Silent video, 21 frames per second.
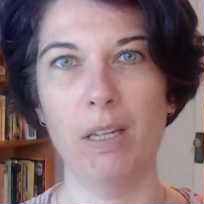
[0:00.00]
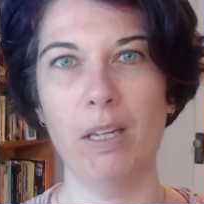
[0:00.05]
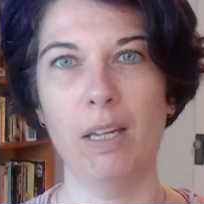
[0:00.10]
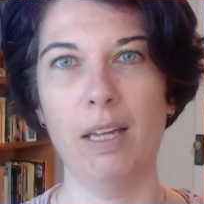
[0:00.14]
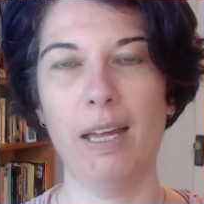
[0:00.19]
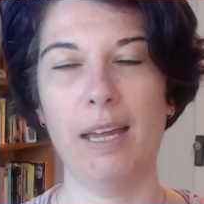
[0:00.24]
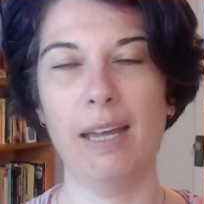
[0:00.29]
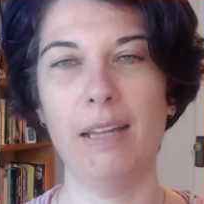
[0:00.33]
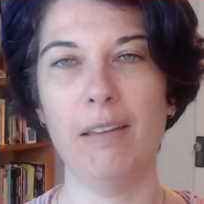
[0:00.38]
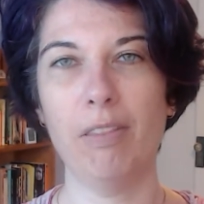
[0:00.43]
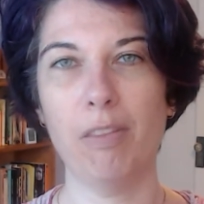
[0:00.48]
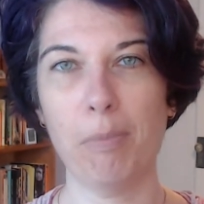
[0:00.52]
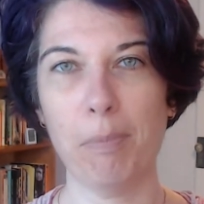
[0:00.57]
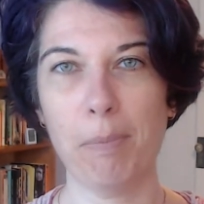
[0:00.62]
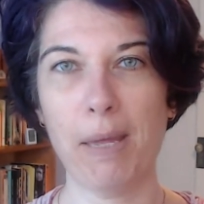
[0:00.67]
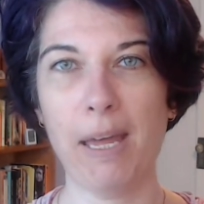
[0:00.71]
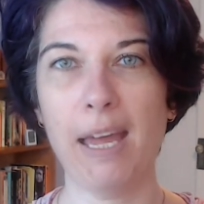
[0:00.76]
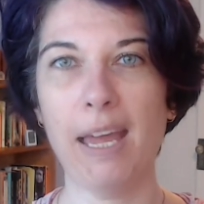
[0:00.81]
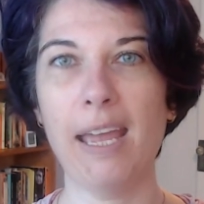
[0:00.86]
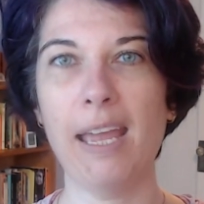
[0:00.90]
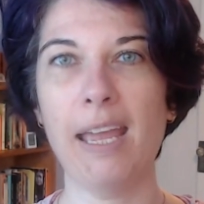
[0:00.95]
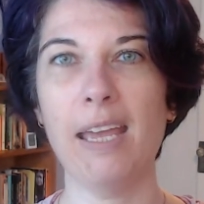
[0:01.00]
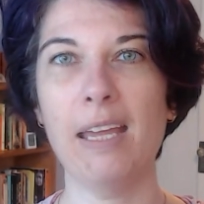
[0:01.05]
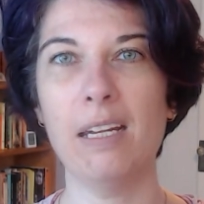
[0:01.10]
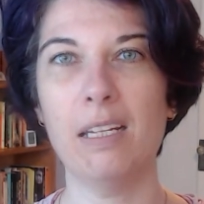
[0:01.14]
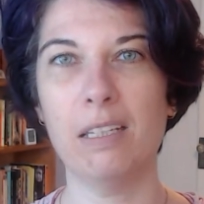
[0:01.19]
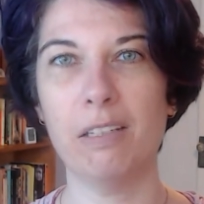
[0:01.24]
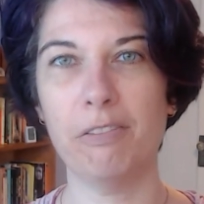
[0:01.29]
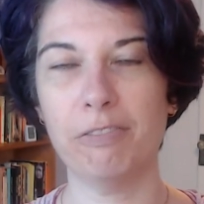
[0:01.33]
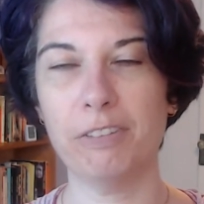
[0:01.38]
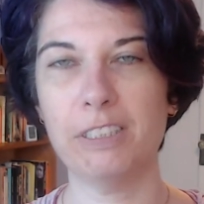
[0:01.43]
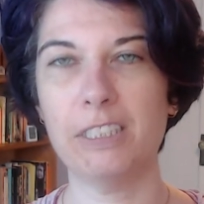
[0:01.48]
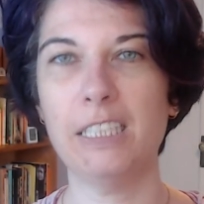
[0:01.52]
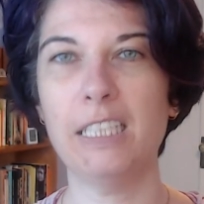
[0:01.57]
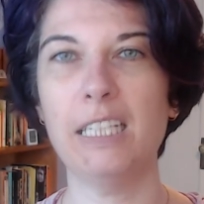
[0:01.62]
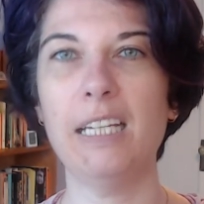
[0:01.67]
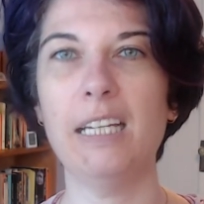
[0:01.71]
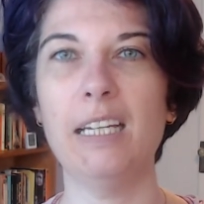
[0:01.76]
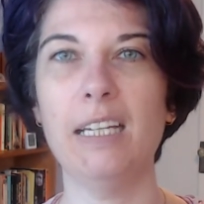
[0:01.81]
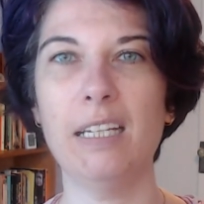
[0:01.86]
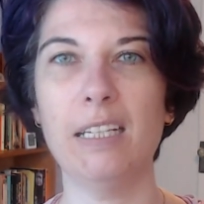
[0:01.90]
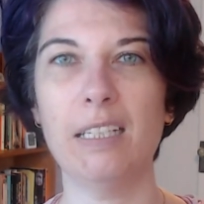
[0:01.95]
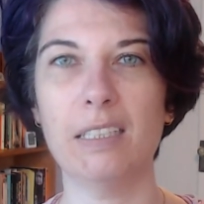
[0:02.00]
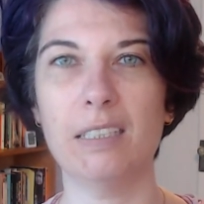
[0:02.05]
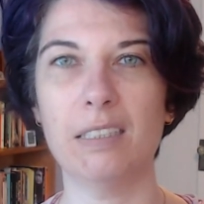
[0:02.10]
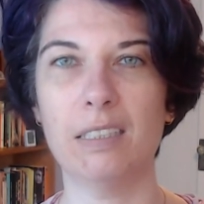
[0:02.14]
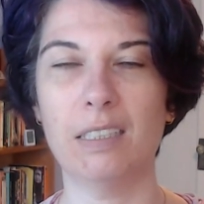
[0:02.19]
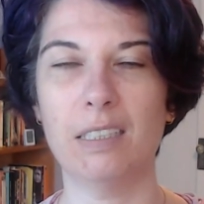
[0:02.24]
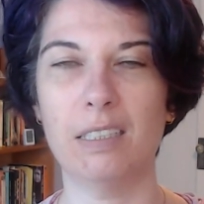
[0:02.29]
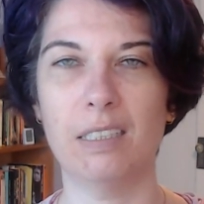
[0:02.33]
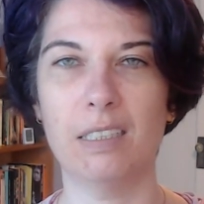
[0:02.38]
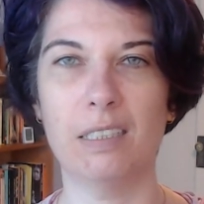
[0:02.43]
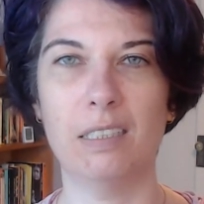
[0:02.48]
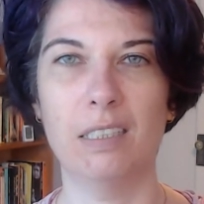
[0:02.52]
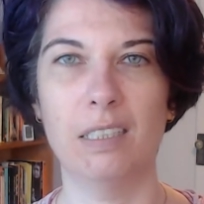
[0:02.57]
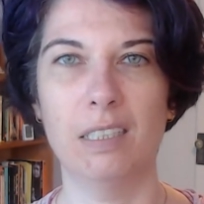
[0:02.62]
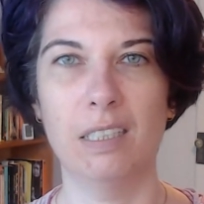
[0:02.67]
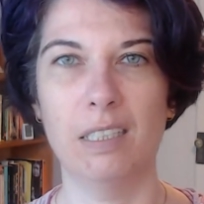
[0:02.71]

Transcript: And the pain and the fatigue and the